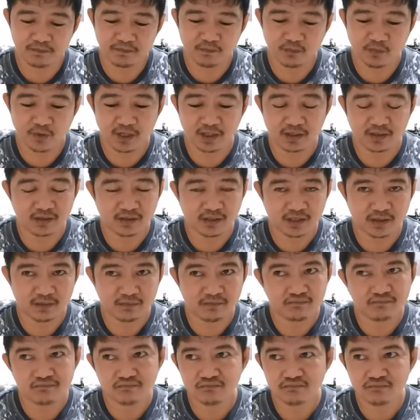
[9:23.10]
well,
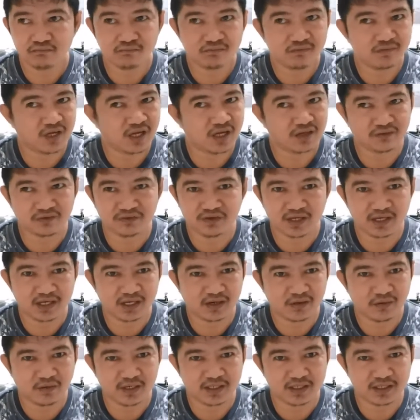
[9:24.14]
not really
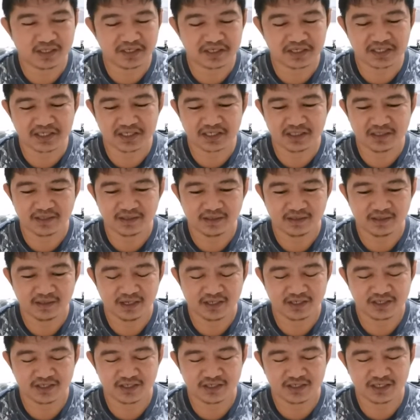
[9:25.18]
quite good.
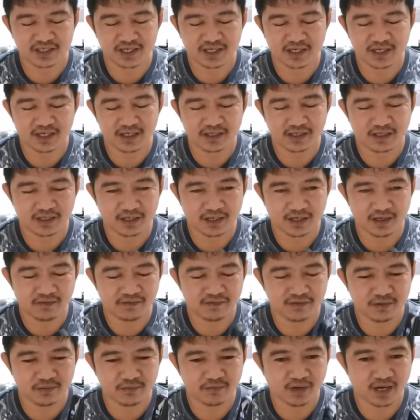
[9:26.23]
Let's just say that
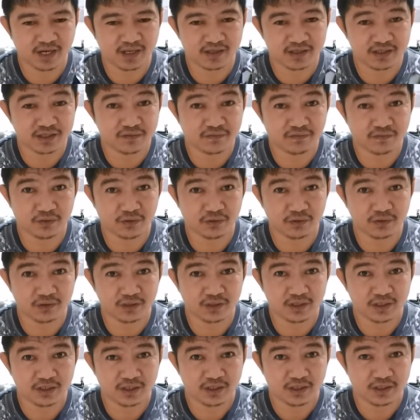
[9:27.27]
if you buy this phone,
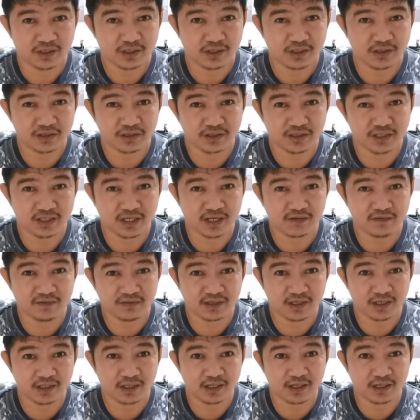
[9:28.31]
you're
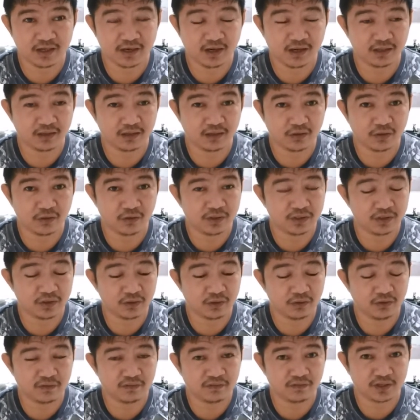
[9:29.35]
definitely not going to
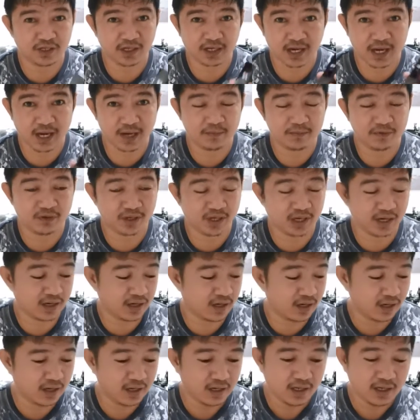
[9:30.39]
look for the camera
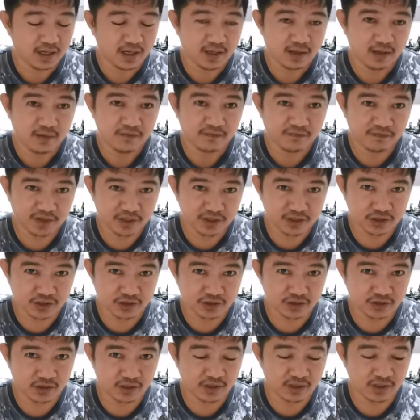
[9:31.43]

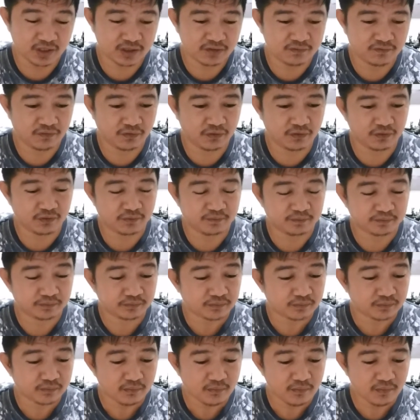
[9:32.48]
features on this phone.
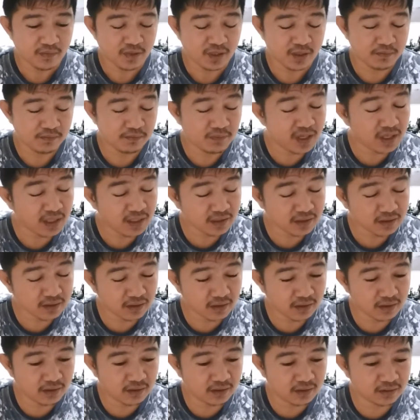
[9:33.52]
But
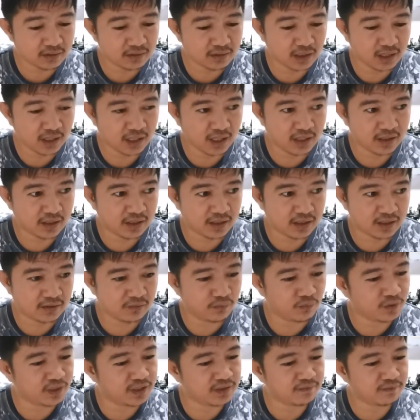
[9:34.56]

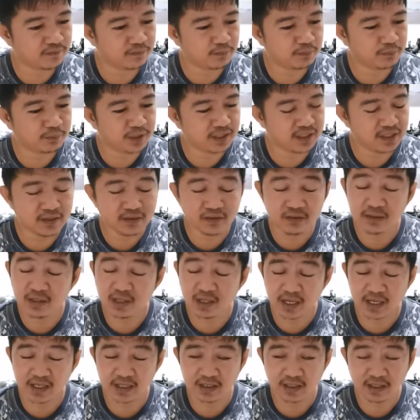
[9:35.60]
with pretty good
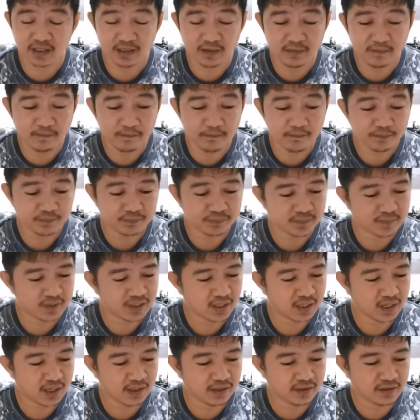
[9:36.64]
lighting,
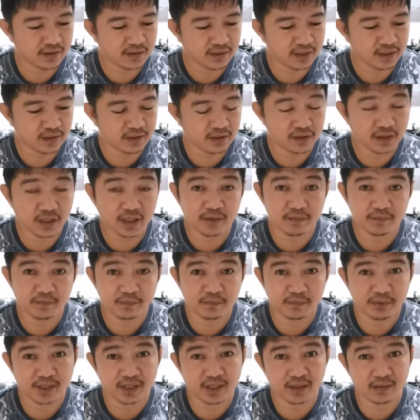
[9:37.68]
I think you can
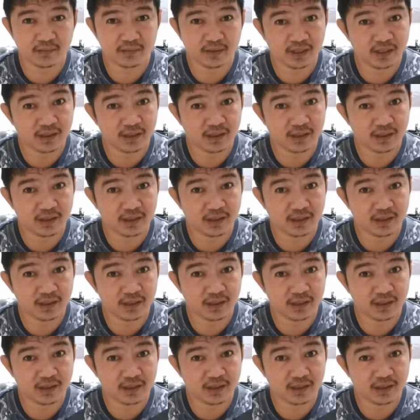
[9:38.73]
take